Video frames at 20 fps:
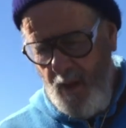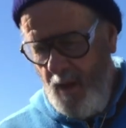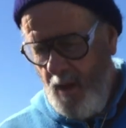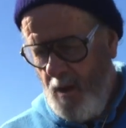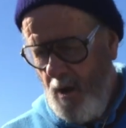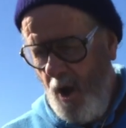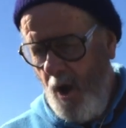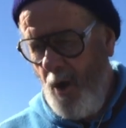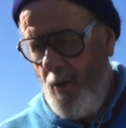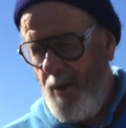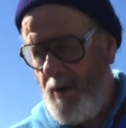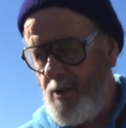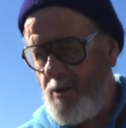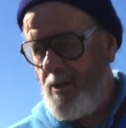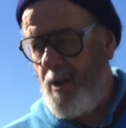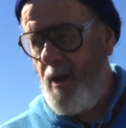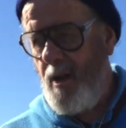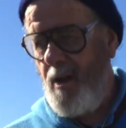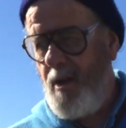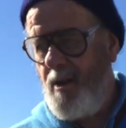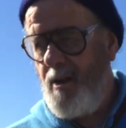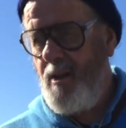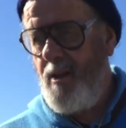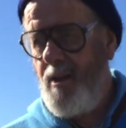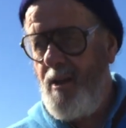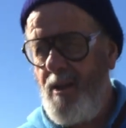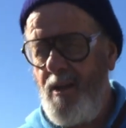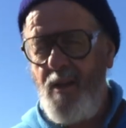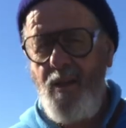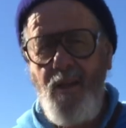call this a
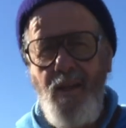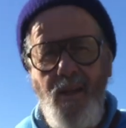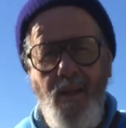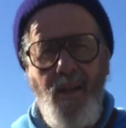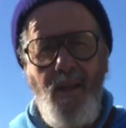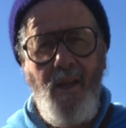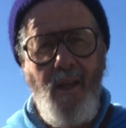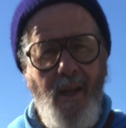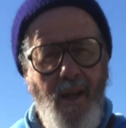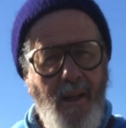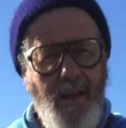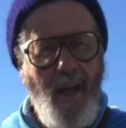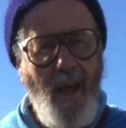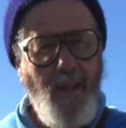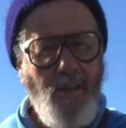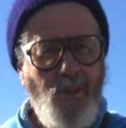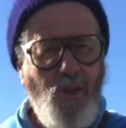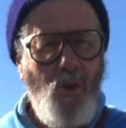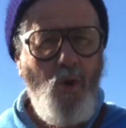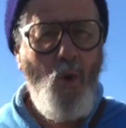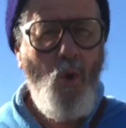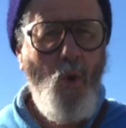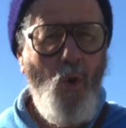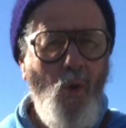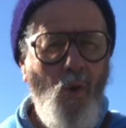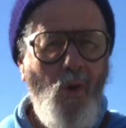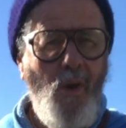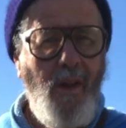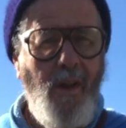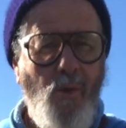nice,
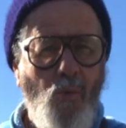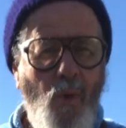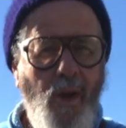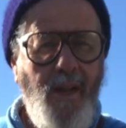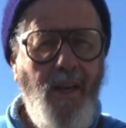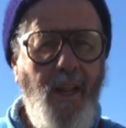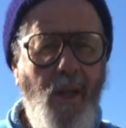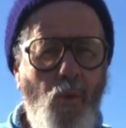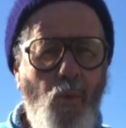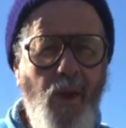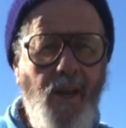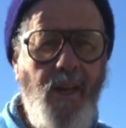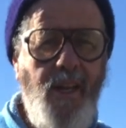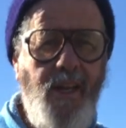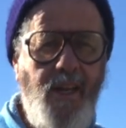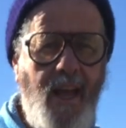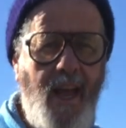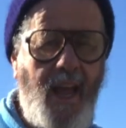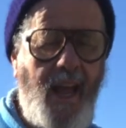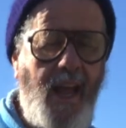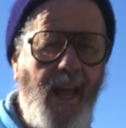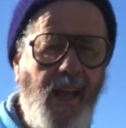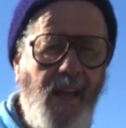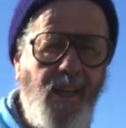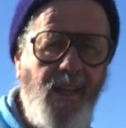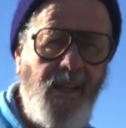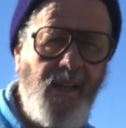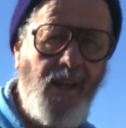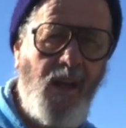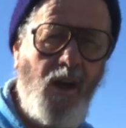cool, and windy day.
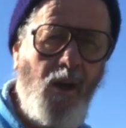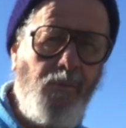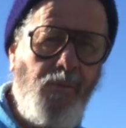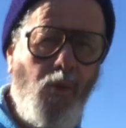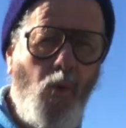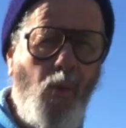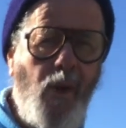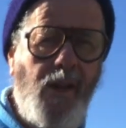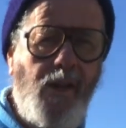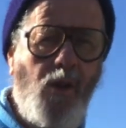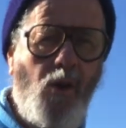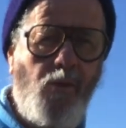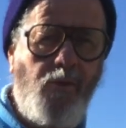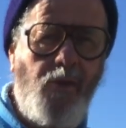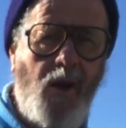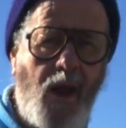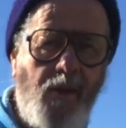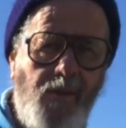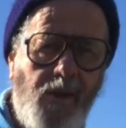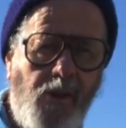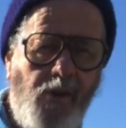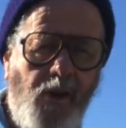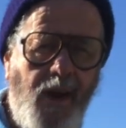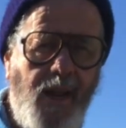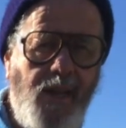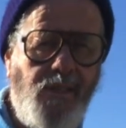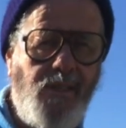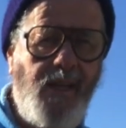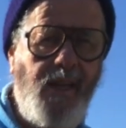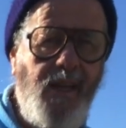I hope the wind don't drive you
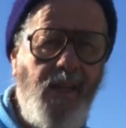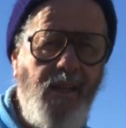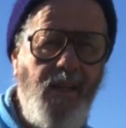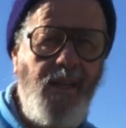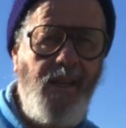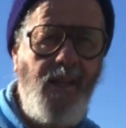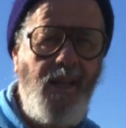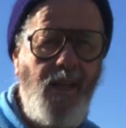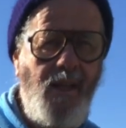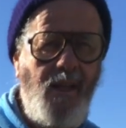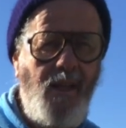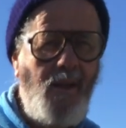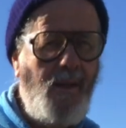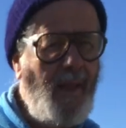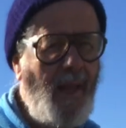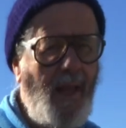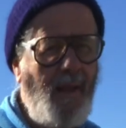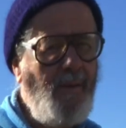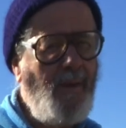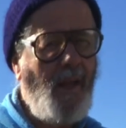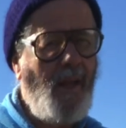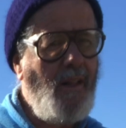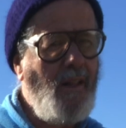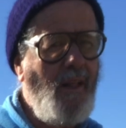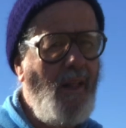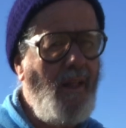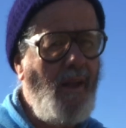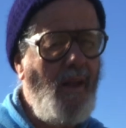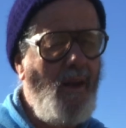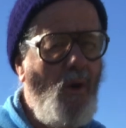crazy. Ain't nothing
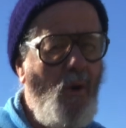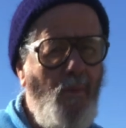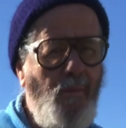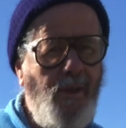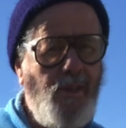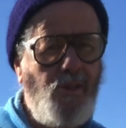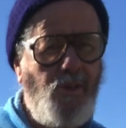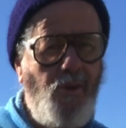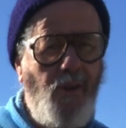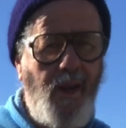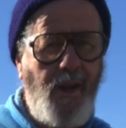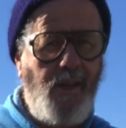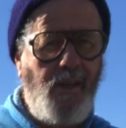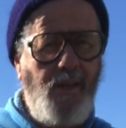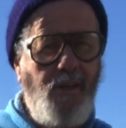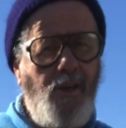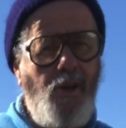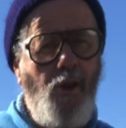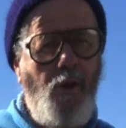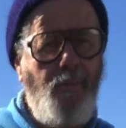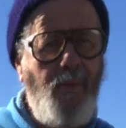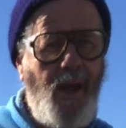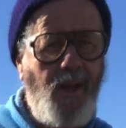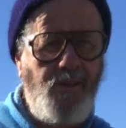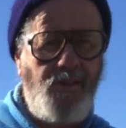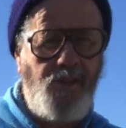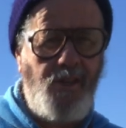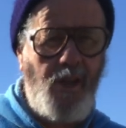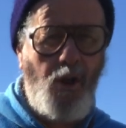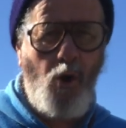that old Mr. Ed can do
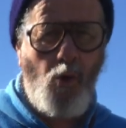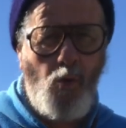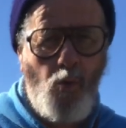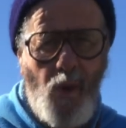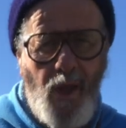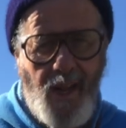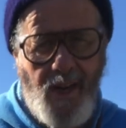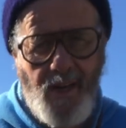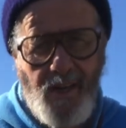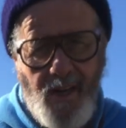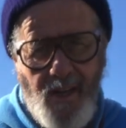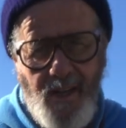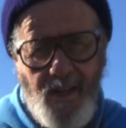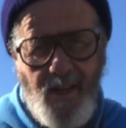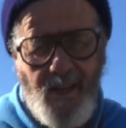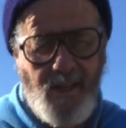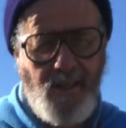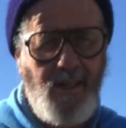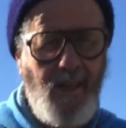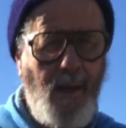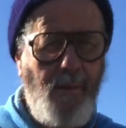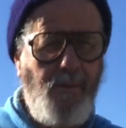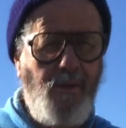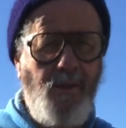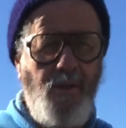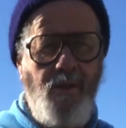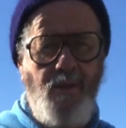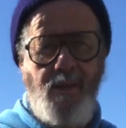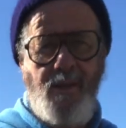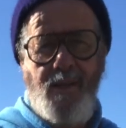about the old wind, except,
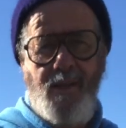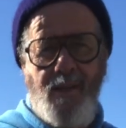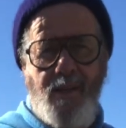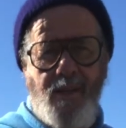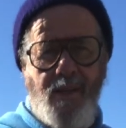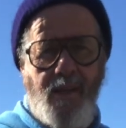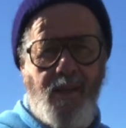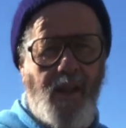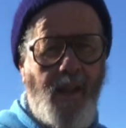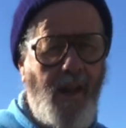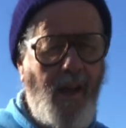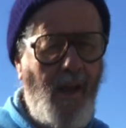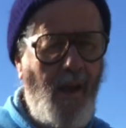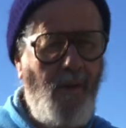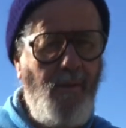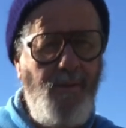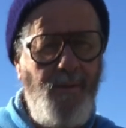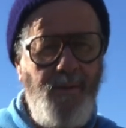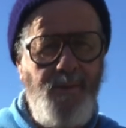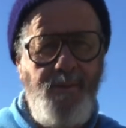you know,